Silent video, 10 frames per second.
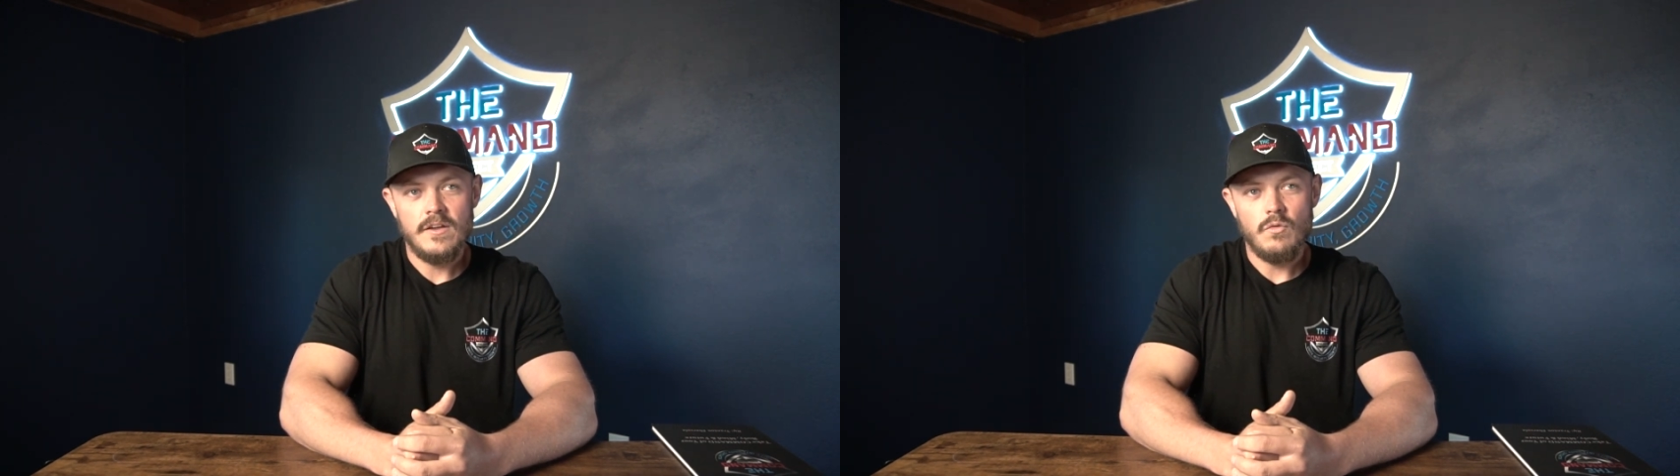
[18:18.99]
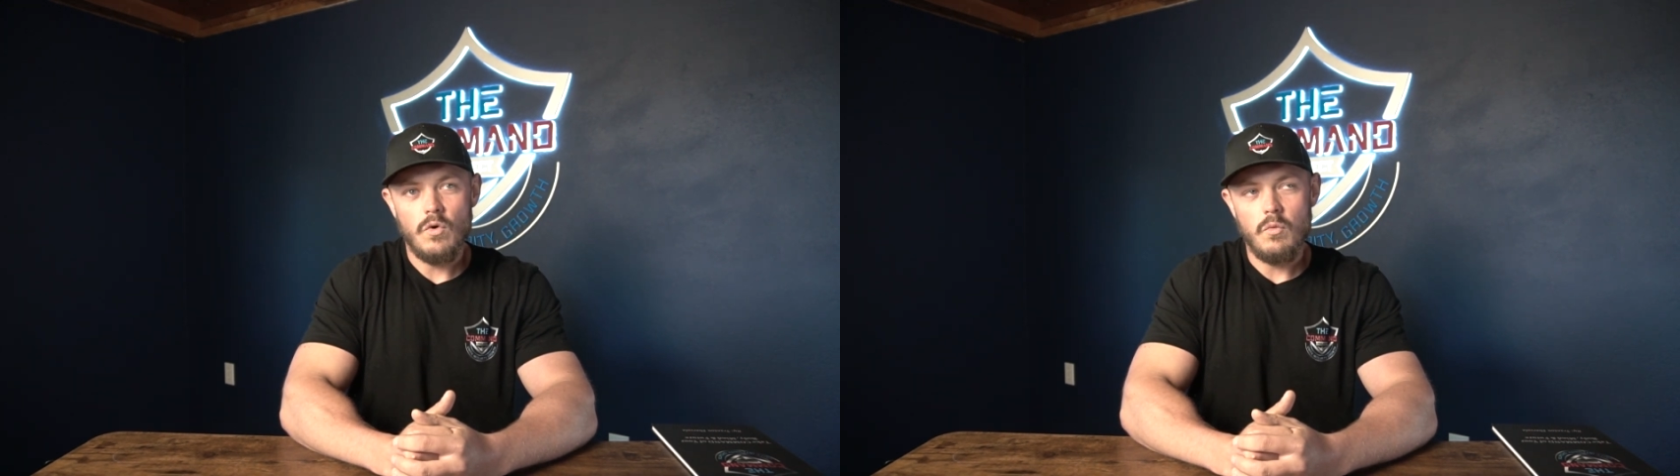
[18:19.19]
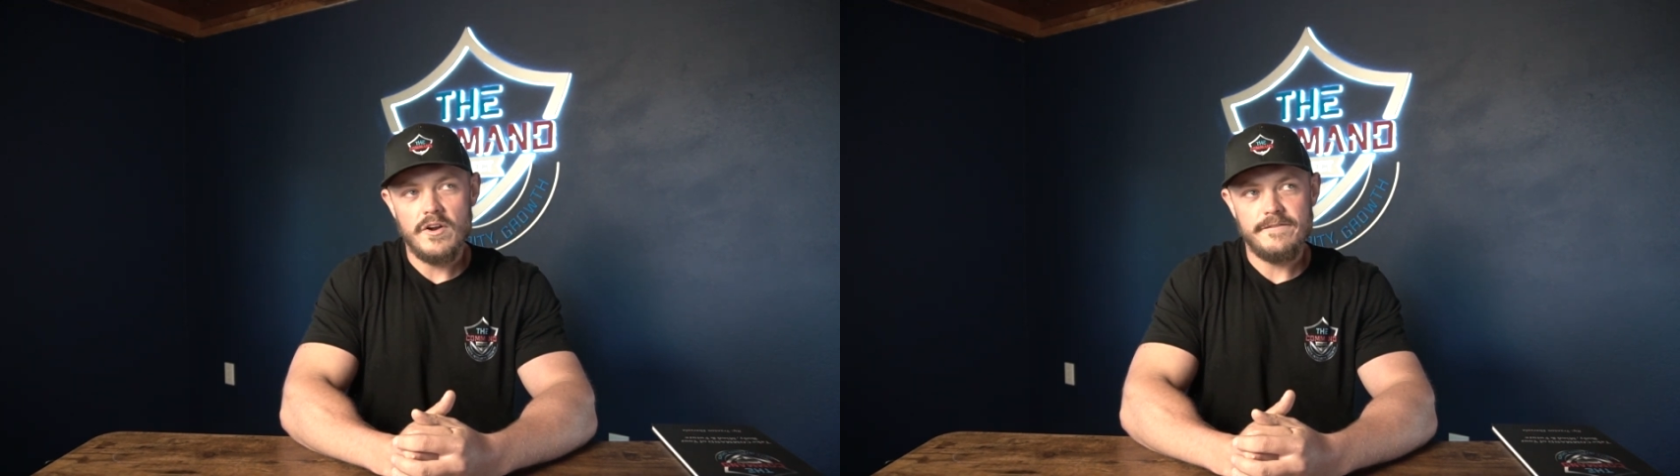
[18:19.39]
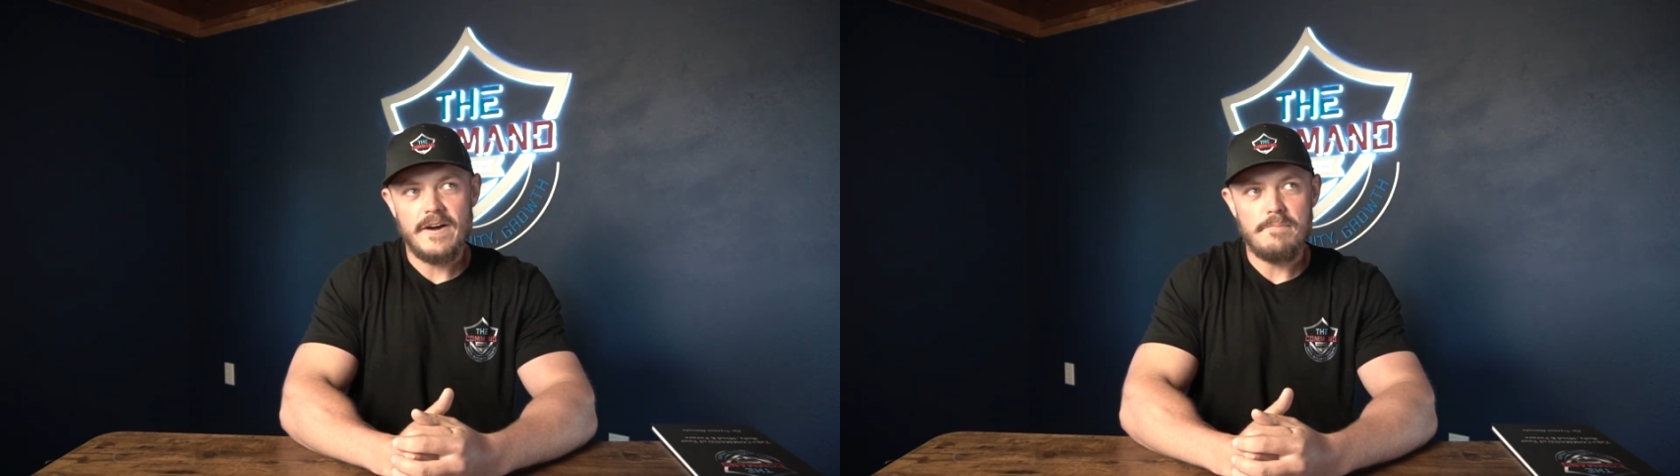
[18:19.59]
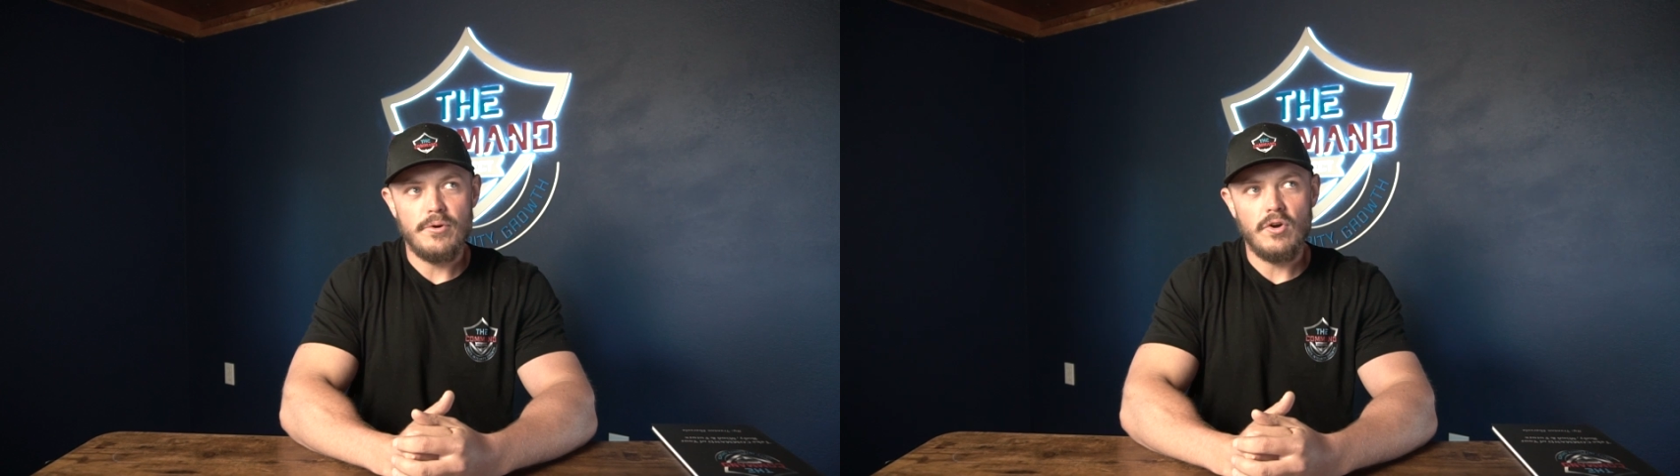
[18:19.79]
well, what if
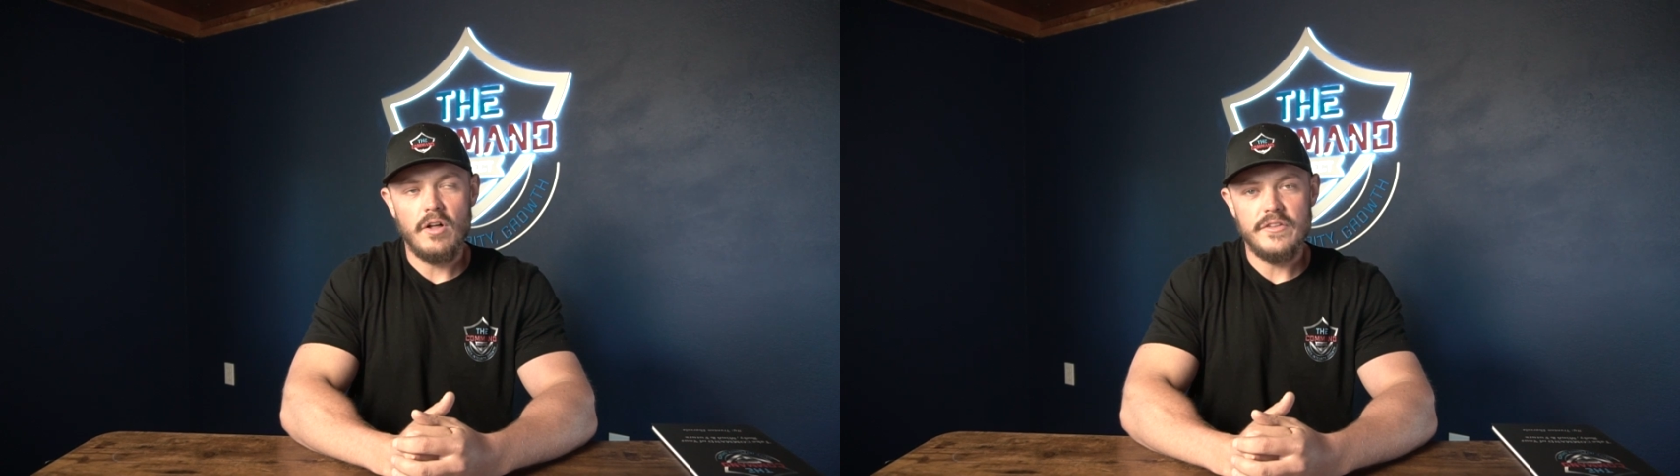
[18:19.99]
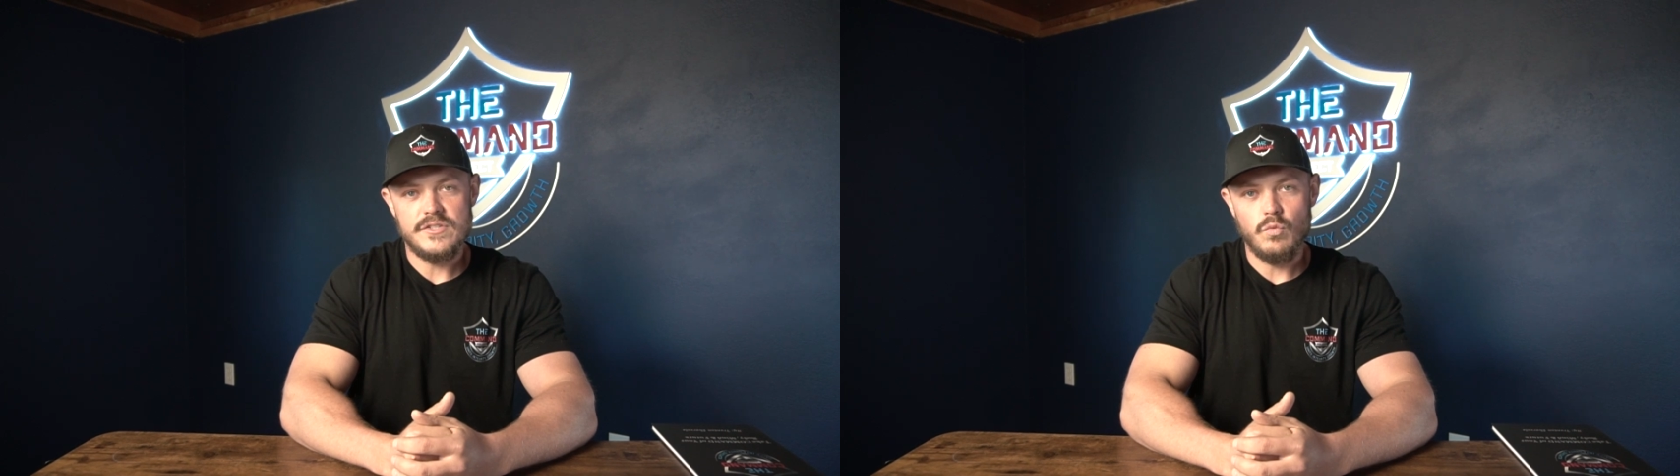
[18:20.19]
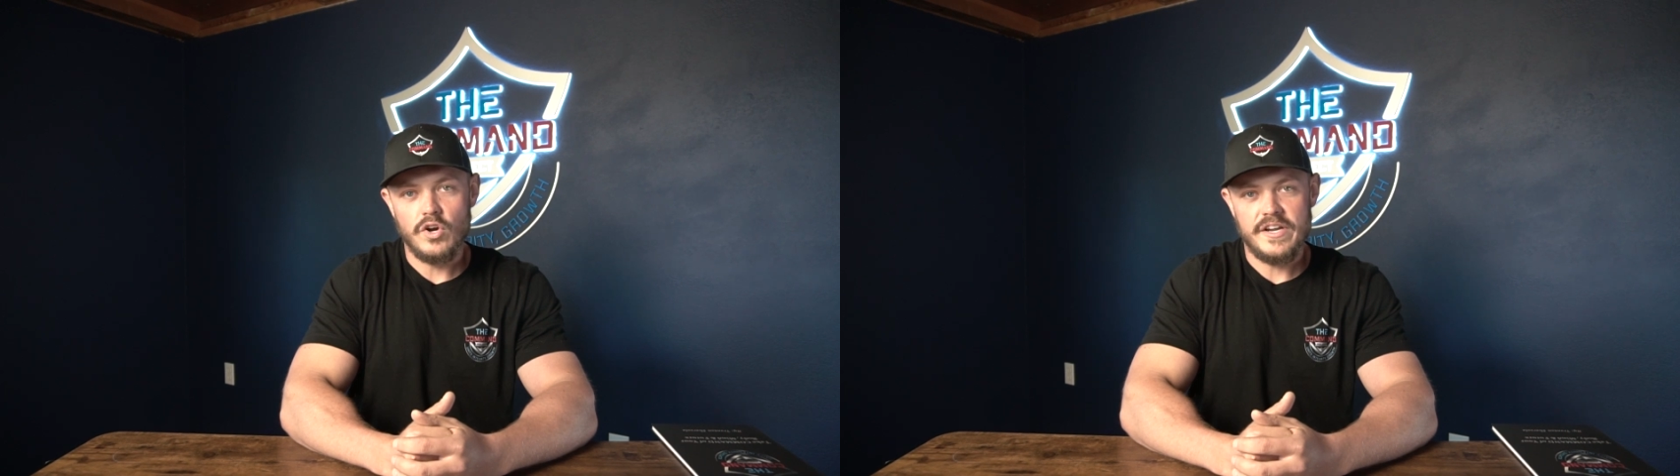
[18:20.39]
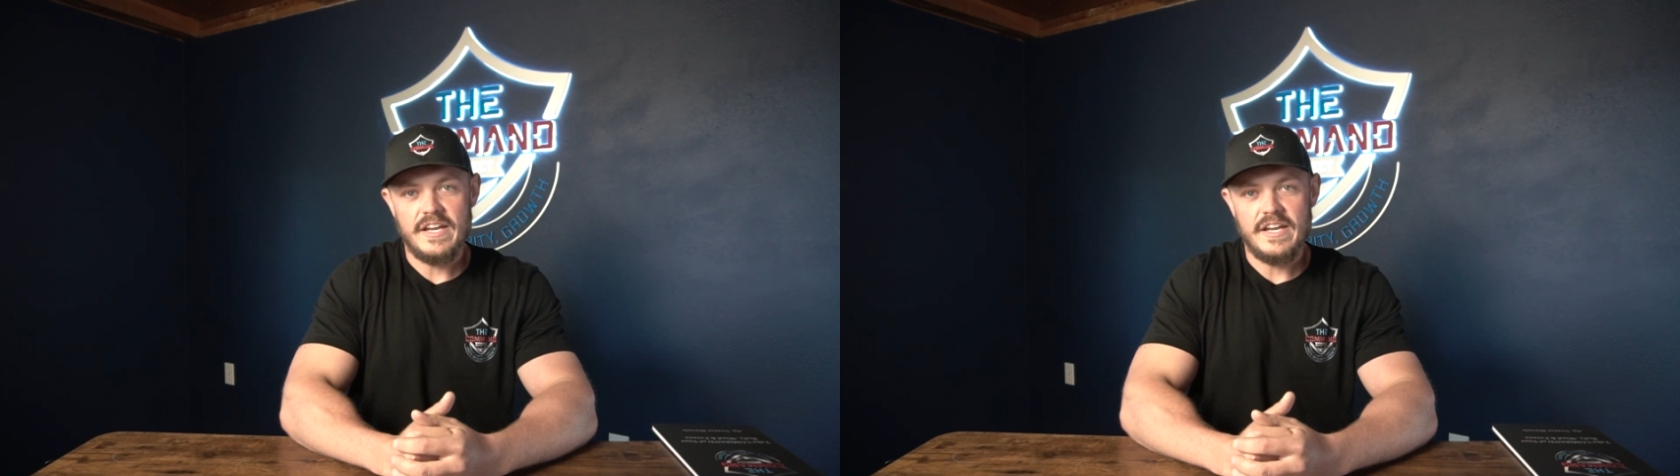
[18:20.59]
I put all this work